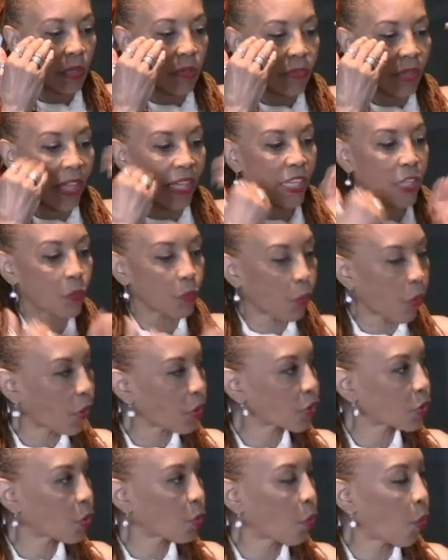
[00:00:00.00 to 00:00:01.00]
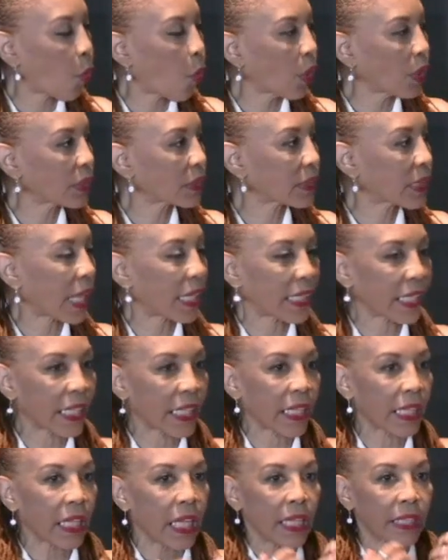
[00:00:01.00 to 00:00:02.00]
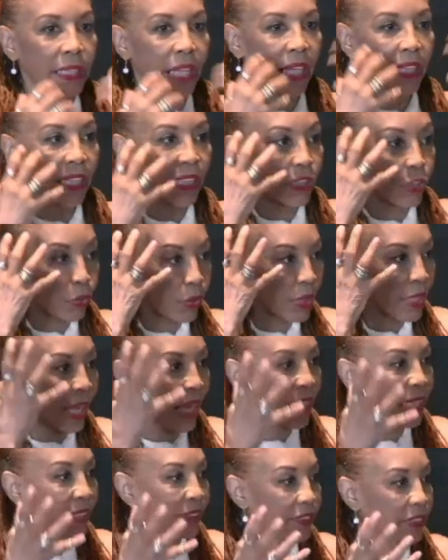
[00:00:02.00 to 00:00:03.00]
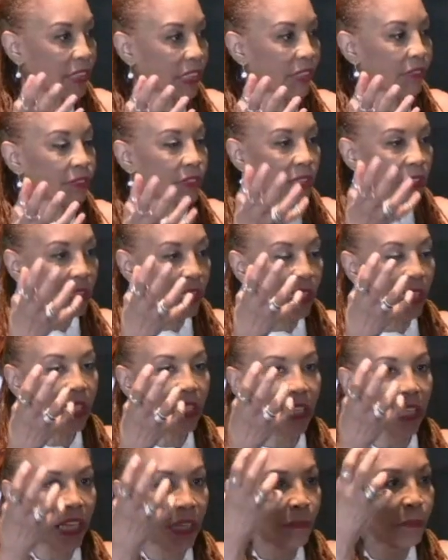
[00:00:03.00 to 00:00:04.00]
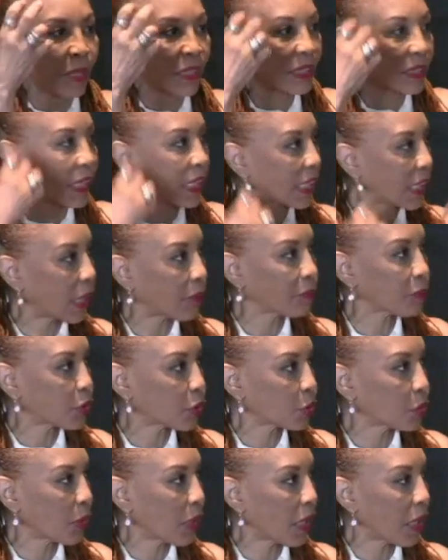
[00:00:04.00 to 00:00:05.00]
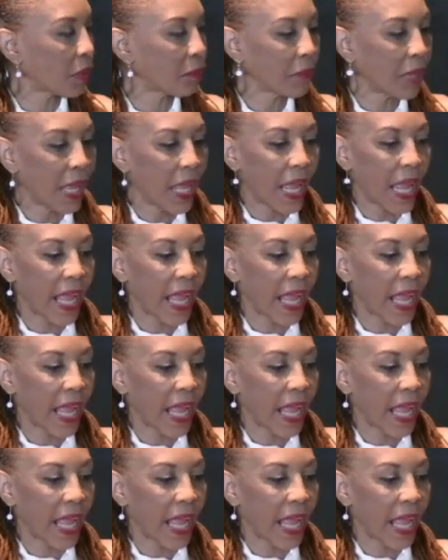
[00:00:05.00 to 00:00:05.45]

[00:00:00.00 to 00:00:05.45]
that he worked towards, that creatively, it must have come to him.